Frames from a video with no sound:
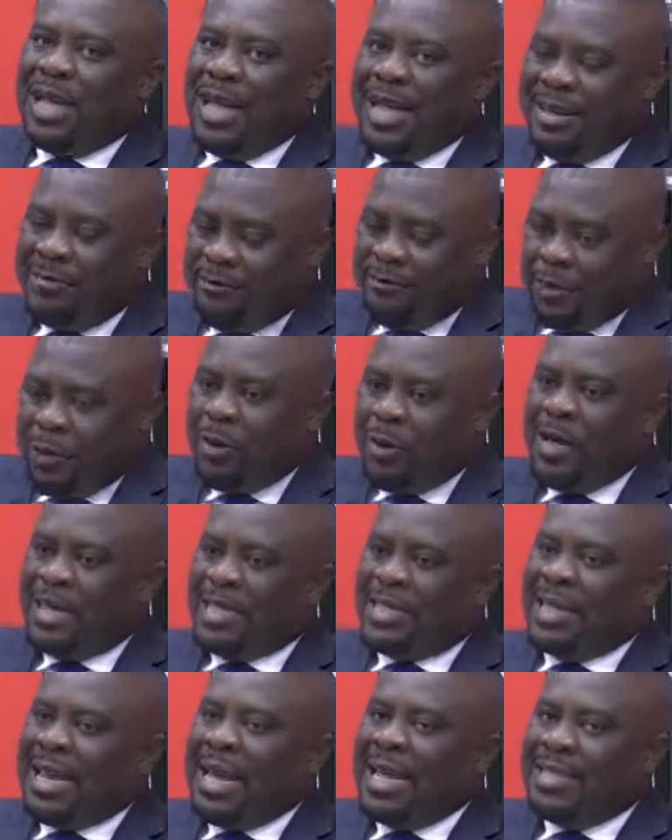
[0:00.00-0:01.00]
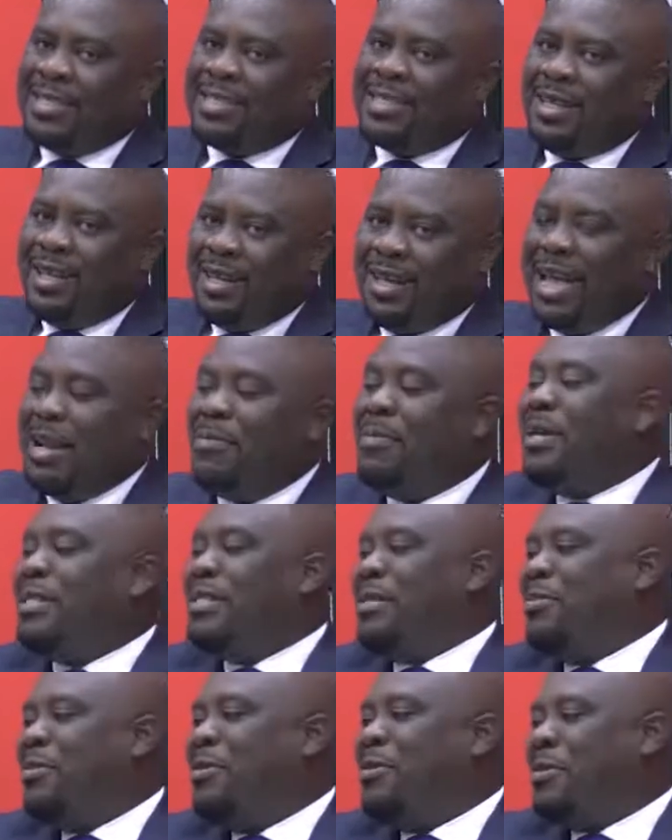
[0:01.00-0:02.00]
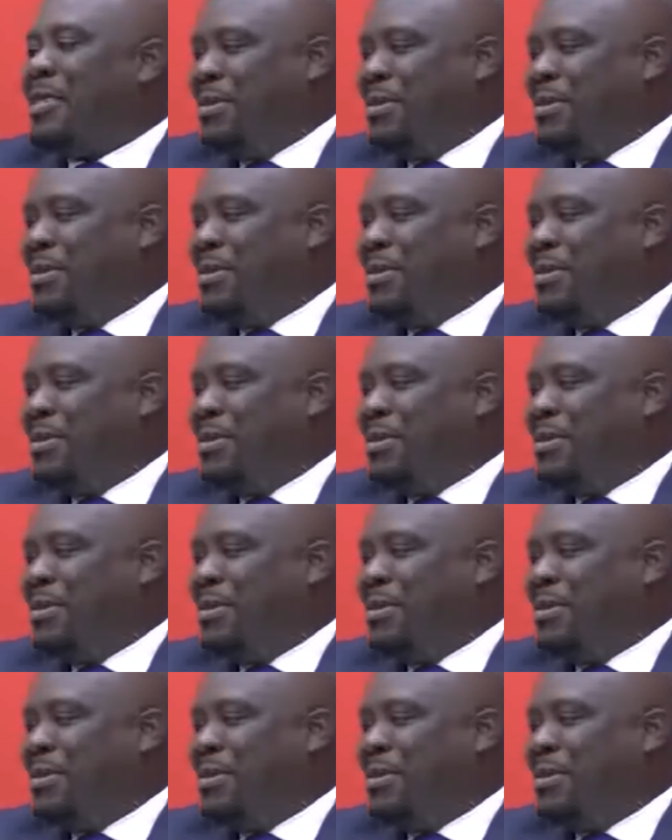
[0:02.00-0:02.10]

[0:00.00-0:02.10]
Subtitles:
and follow his slides and make some notes.